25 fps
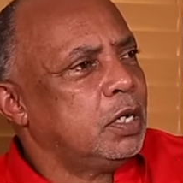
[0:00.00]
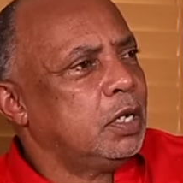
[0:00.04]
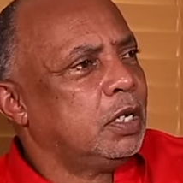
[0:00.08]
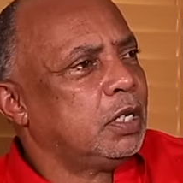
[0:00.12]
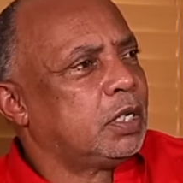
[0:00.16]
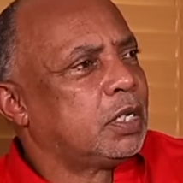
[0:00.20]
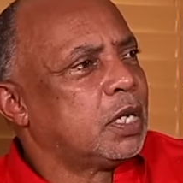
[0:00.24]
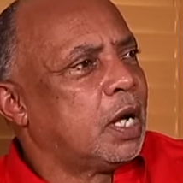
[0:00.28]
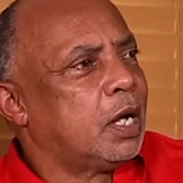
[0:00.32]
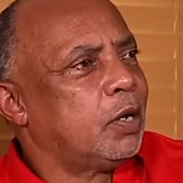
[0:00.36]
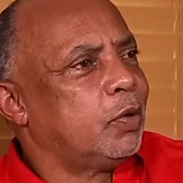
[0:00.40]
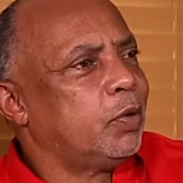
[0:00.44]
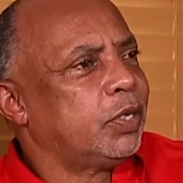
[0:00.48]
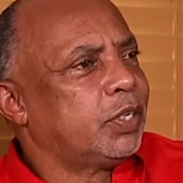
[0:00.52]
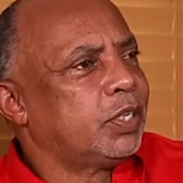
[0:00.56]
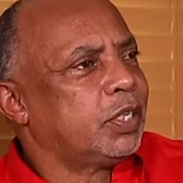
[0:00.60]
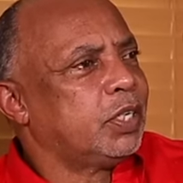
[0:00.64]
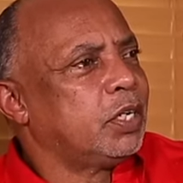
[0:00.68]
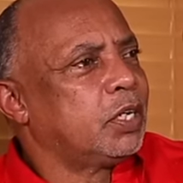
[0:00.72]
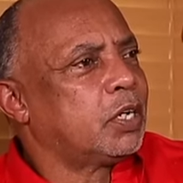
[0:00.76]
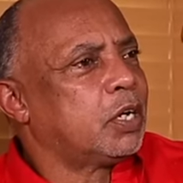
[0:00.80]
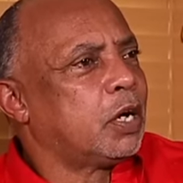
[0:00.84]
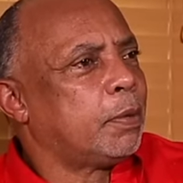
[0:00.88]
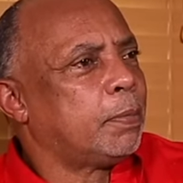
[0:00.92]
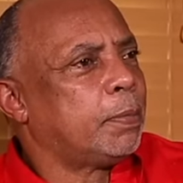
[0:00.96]
it always
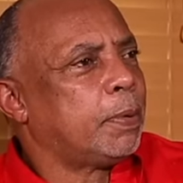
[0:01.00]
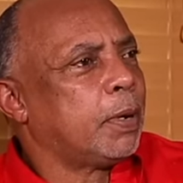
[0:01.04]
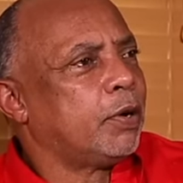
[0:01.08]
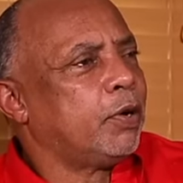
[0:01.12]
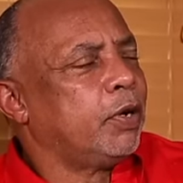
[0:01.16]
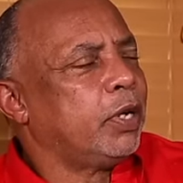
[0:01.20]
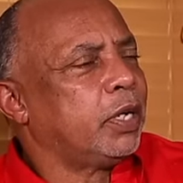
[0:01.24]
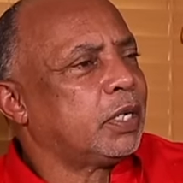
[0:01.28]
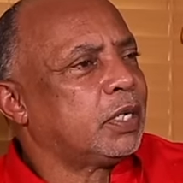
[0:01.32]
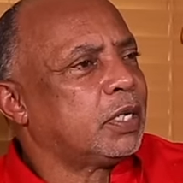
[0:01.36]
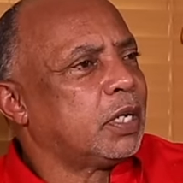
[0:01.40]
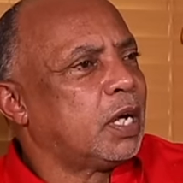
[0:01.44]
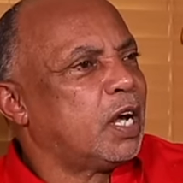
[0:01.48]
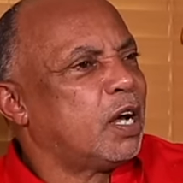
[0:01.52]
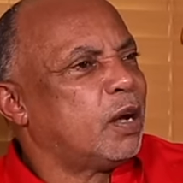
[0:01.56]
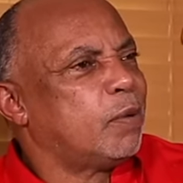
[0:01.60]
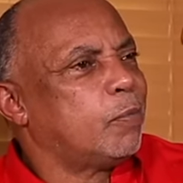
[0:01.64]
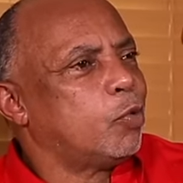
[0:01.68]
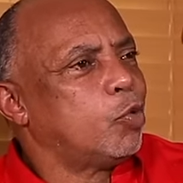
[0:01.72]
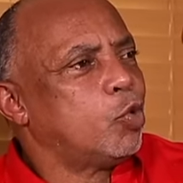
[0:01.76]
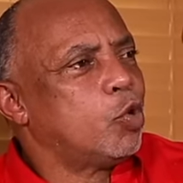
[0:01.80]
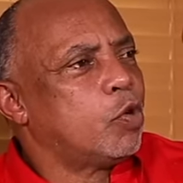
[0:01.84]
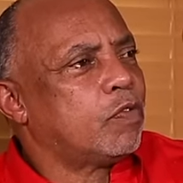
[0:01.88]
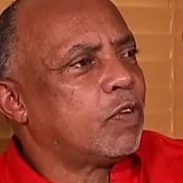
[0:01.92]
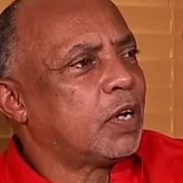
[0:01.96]
incorporate
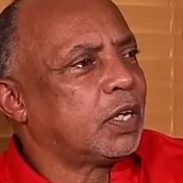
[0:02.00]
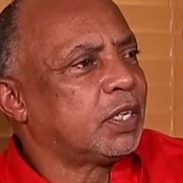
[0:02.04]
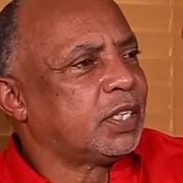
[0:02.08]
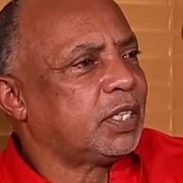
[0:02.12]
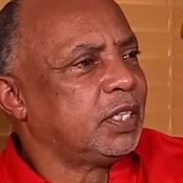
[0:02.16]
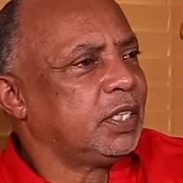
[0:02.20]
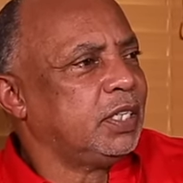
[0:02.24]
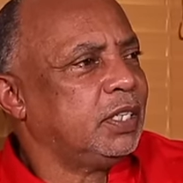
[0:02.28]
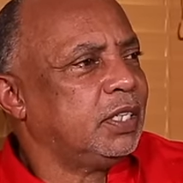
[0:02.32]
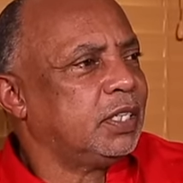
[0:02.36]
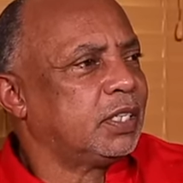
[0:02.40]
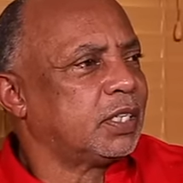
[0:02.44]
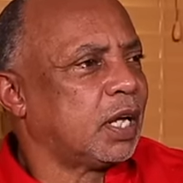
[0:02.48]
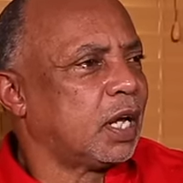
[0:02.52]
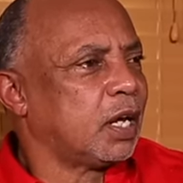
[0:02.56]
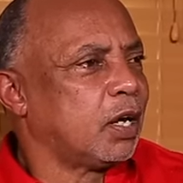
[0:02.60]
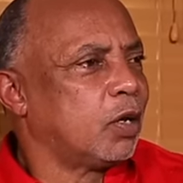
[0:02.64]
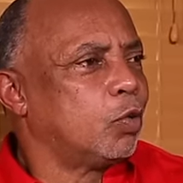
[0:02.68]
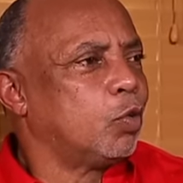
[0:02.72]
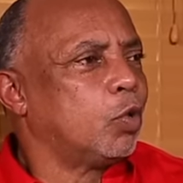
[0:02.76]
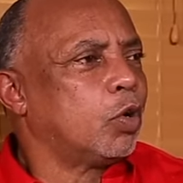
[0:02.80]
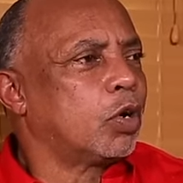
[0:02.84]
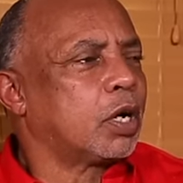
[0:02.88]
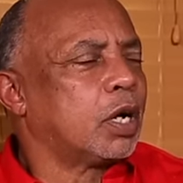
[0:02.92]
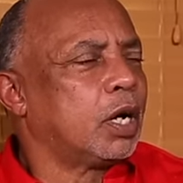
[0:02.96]
overseas
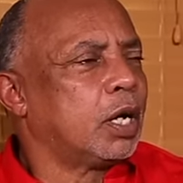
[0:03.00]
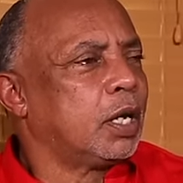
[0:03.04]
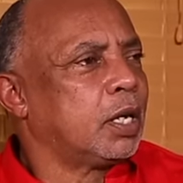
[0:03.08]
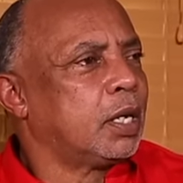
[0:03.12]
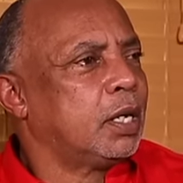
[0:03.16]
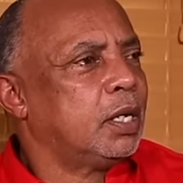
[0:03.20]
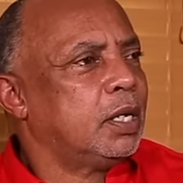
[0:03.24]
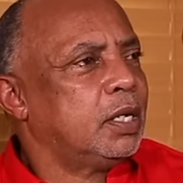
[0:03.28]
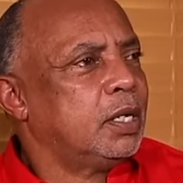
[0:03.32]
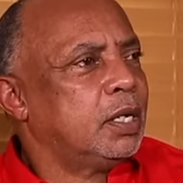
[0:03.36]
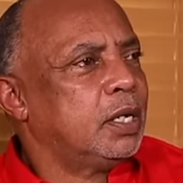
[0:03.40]
and local.